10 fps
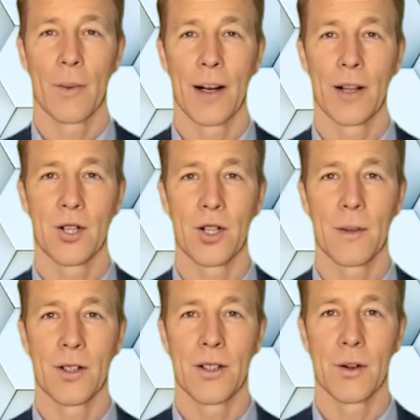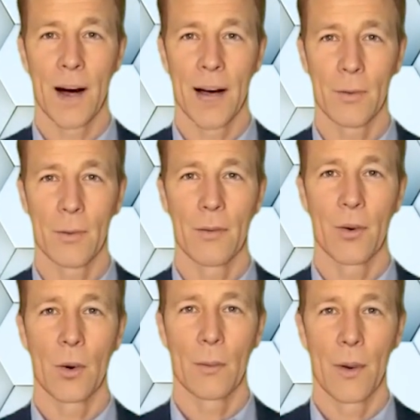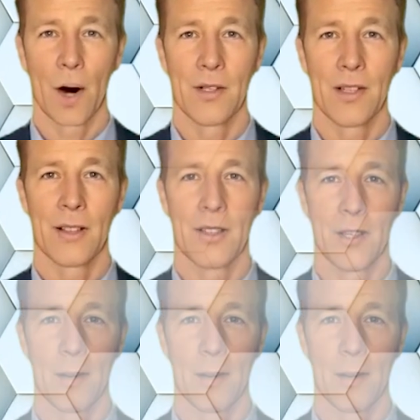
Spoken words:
relationships that are valuable for all parties.